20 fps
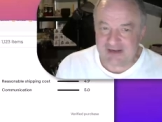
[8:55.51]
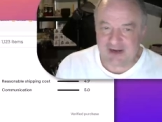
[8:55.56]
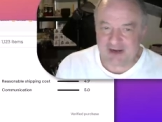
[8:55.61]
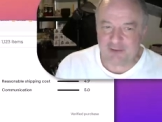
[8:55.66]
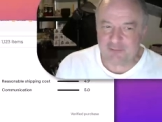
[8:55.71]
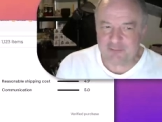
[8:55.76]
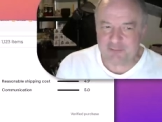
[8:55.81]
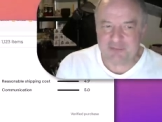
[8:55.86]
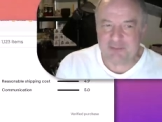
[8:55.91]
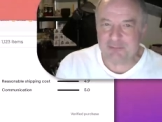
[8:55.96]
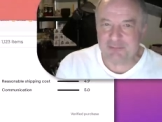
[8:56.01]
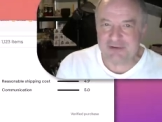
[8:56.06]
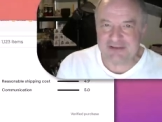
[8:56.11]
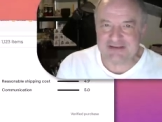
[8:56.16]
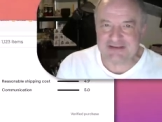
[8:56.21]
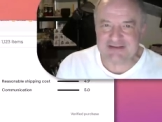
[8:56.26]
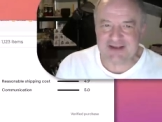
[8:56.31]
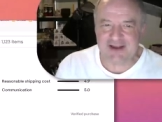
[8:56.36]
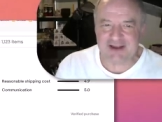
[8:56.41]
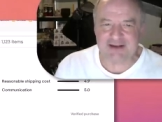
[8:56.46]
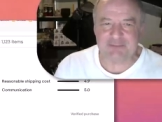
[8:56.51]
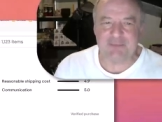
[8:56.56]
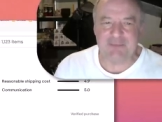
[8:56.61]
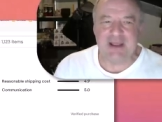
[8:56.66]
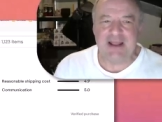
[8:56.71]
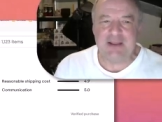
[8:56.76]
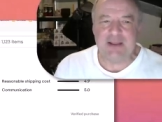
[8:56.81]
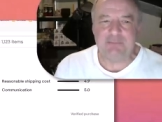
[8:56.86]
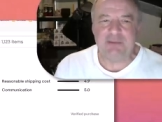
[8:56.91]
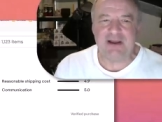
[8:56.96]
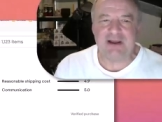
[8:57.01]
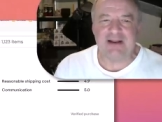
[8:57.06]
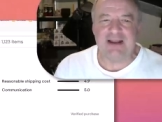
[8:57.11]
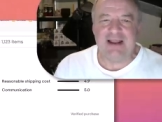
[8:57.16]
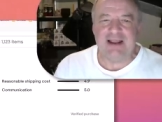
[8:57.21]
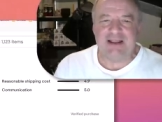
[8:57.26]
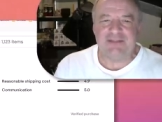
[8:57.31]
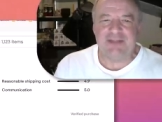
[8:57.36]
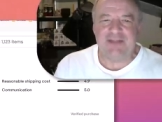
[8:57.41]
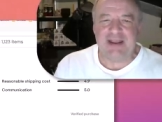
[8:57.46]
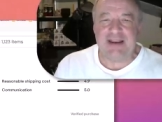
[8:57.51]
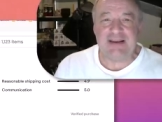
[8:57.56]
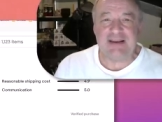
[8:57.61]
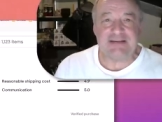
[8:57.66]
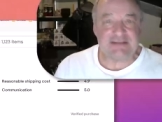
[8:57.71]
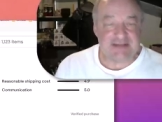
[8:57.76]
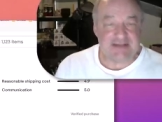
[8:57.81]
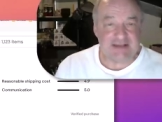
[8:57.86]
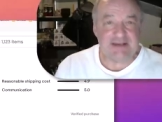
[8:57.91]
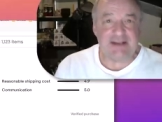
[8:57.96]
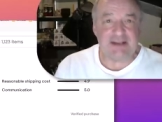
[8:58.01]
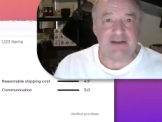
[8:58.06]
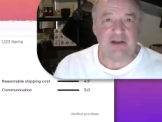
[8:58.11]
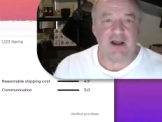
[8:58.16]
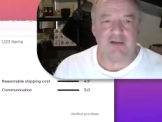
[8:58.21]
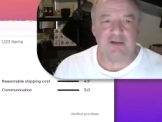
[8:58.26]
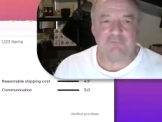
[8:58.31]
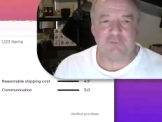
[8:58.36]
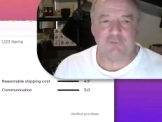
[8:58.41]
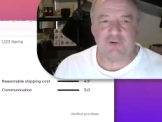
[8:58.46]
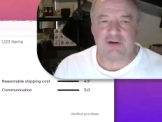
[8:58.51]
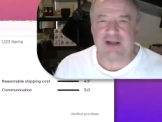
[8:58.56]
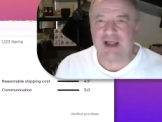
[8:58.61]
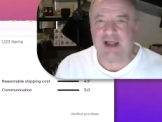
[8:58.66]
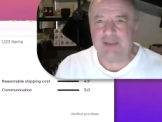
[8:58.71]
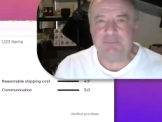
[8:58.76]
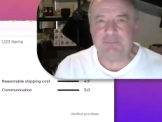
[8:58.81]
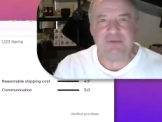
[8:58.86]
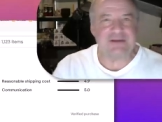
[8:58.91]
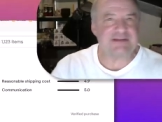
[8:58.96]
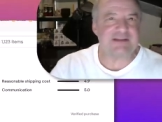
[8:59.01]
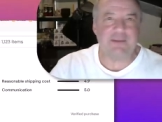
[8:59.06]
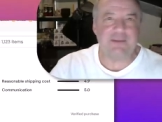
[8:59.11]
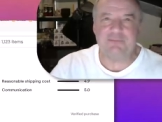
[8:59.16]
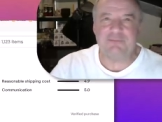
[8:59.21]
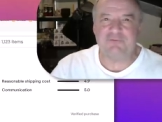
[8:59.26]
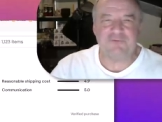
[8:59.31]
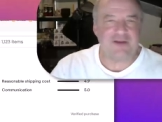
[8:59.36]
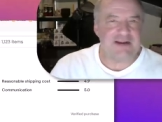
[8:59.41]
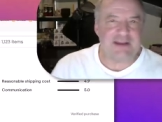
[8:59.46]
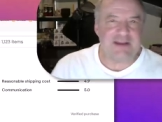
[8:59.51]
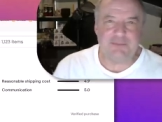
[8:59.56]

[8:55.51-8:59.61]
I remember this item, but they sent an offer, and I put some funny